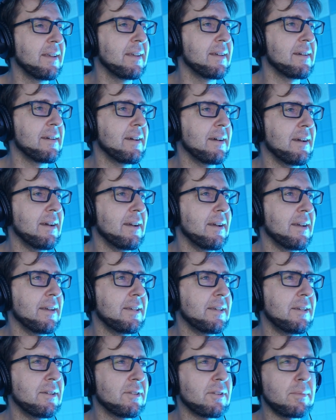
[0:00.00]
Uh,
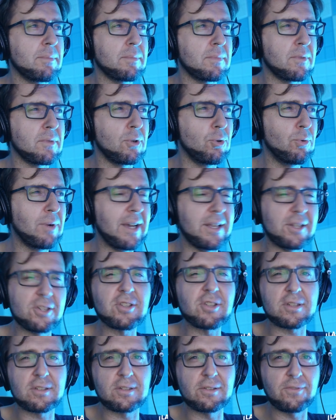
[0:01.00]
here in Lua it's
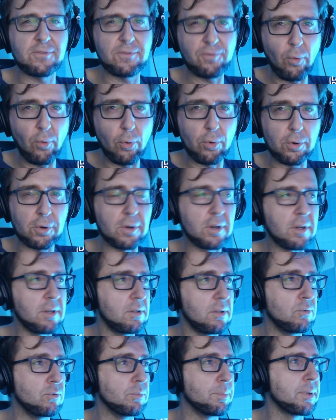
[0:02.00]
just for
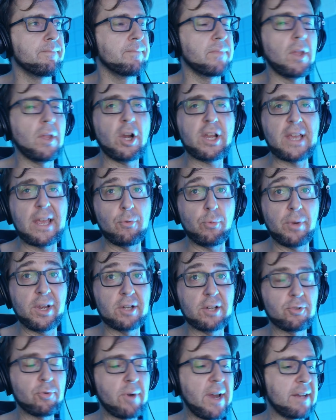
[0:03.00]
loop. Okay, we're
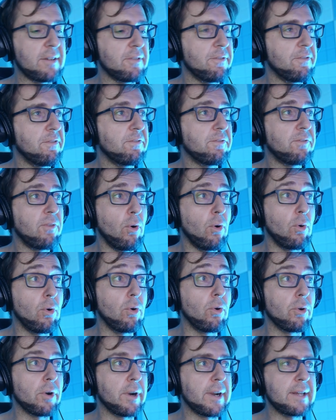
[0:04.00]
gonna write
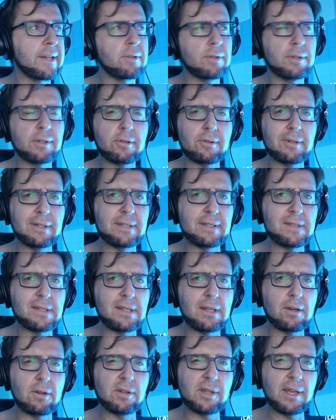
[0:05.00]
for and you can already
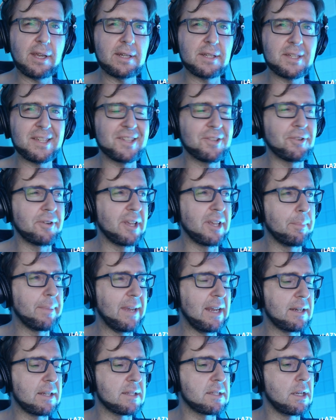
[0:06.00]
see, okay, this is turning
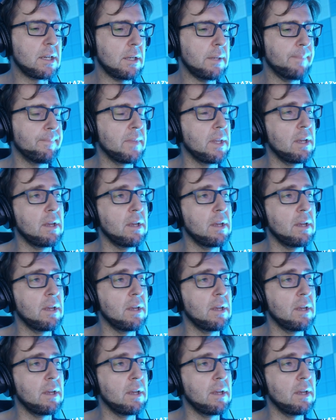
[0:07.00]
pink, that's good.